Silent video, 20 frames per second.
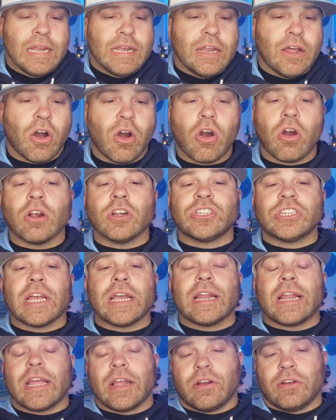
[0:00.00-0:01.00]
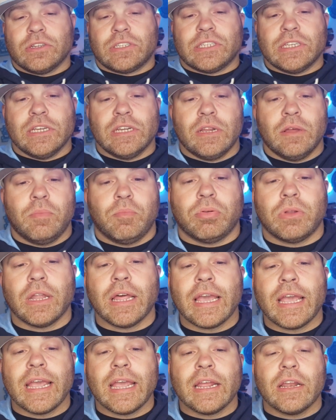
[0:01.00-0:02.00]
Now, RJ and Harrison
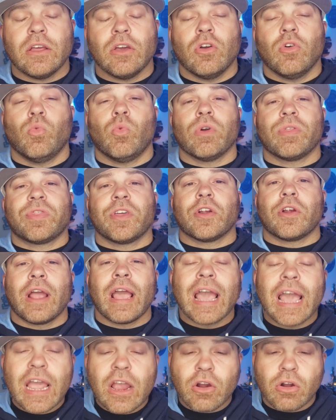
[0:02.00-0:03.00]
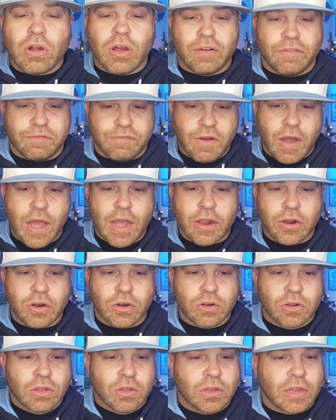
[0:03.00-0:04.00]
played with their hair on
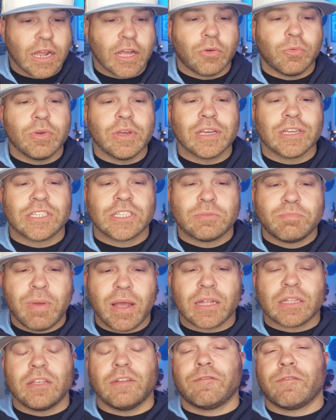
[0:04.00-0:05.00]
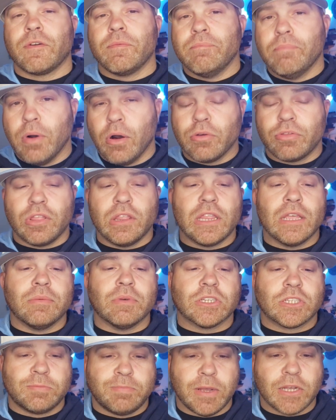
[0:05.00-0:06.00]
fire like we expected from both of them,
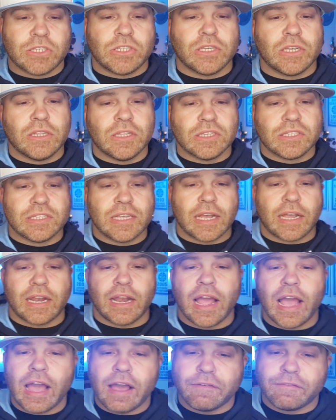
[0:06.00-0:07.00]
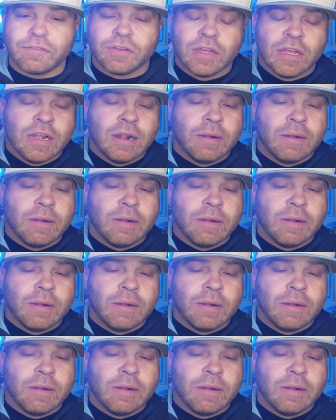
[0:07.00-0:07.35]
especially in the second half.